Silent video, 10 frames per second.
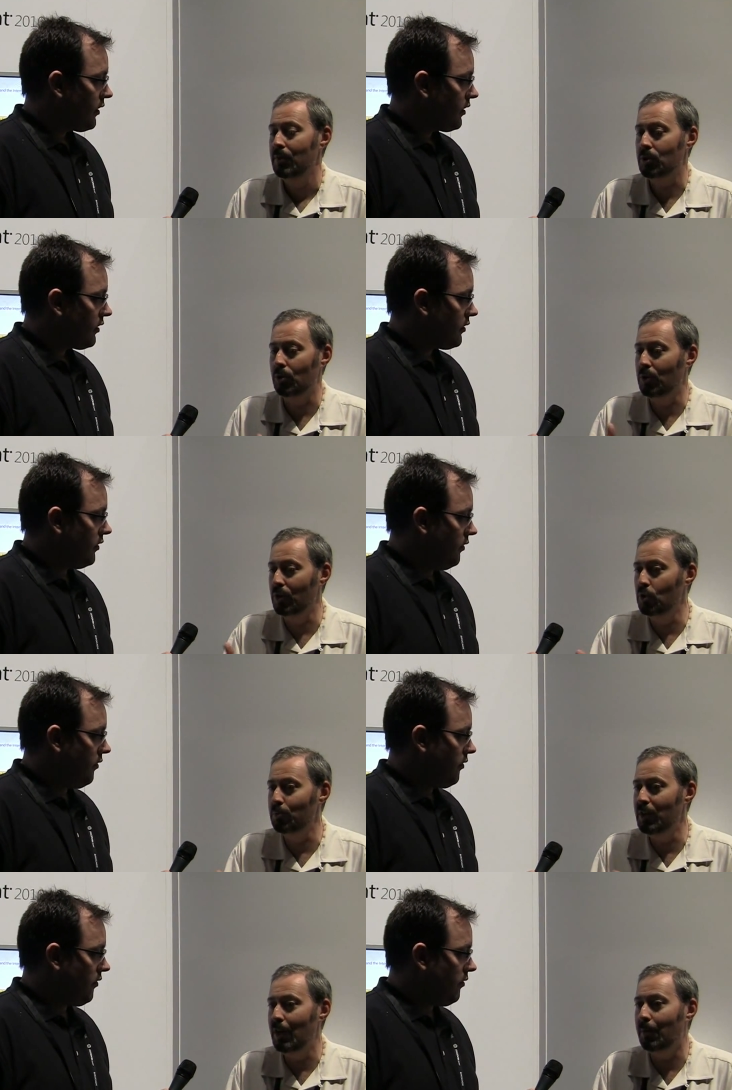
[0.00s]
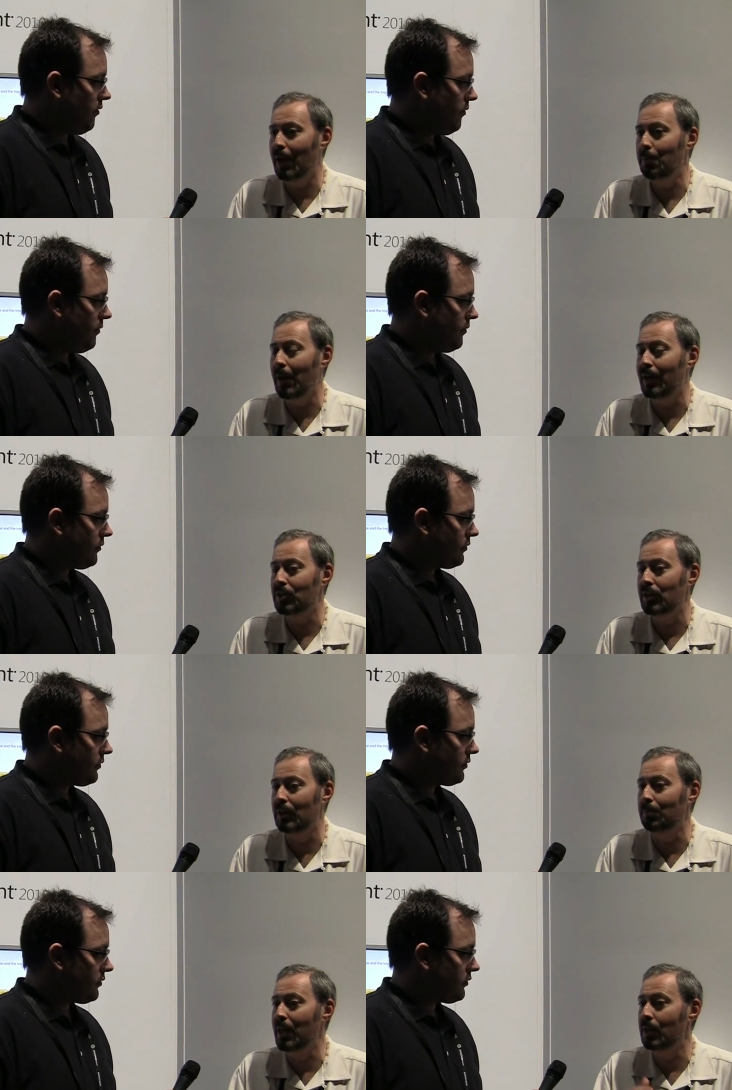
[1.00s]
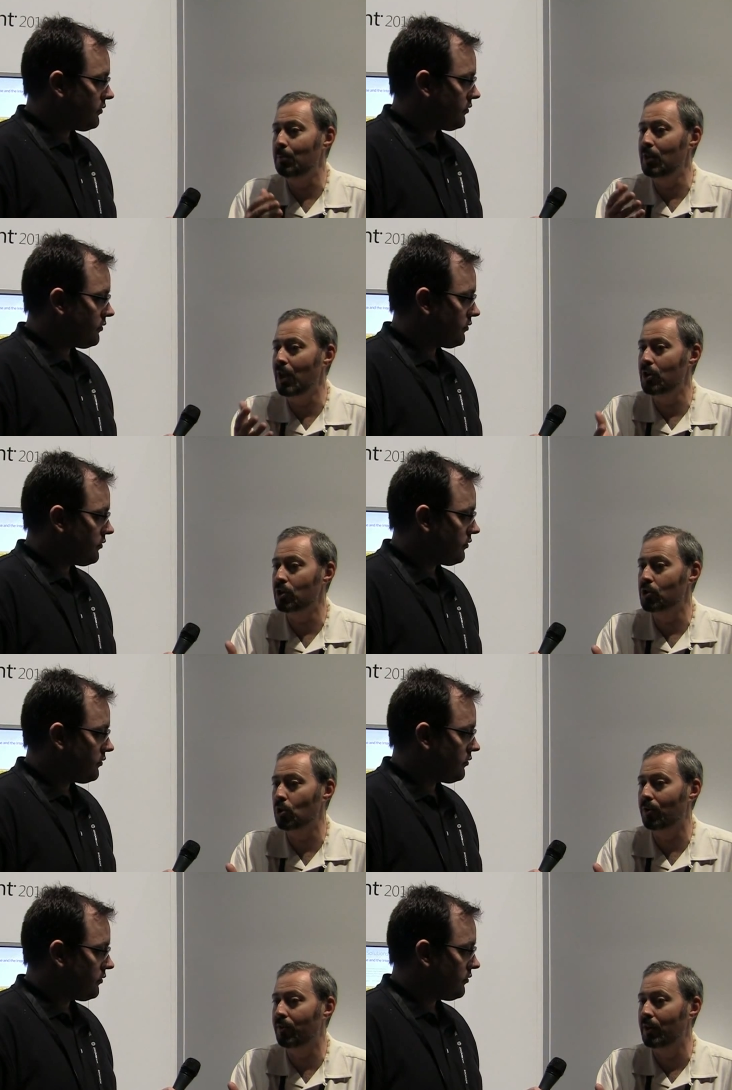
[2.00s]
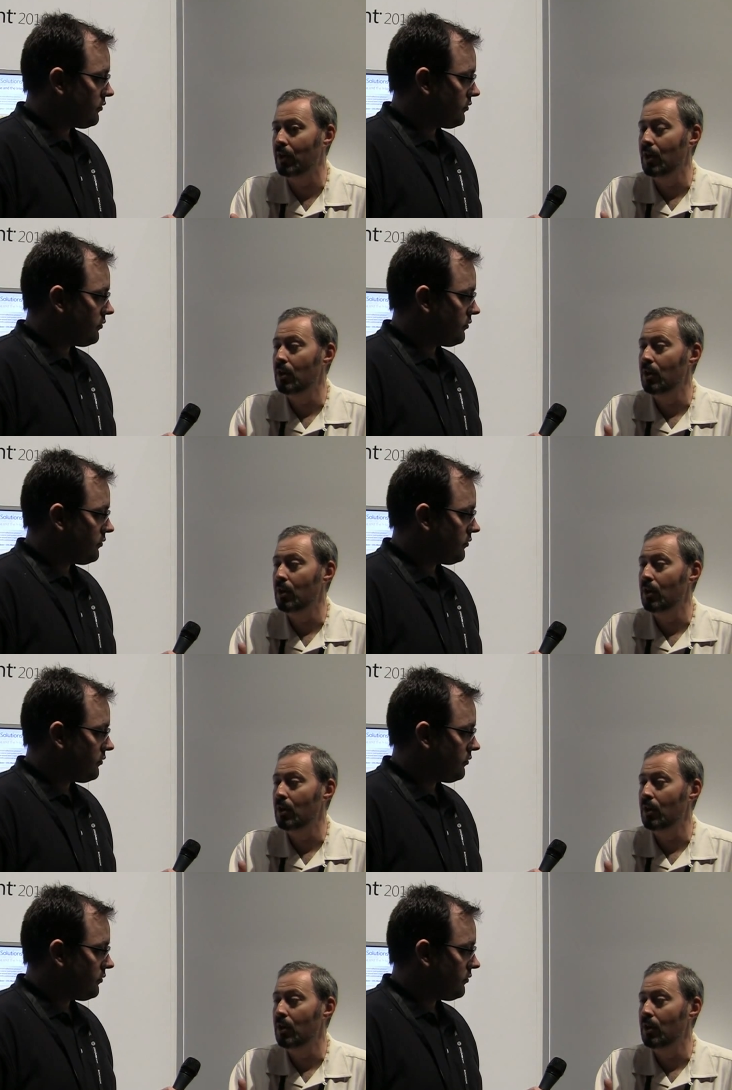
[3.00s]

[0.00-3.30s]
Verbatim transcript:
Speaker 1: So you can use media bypass and make mediation server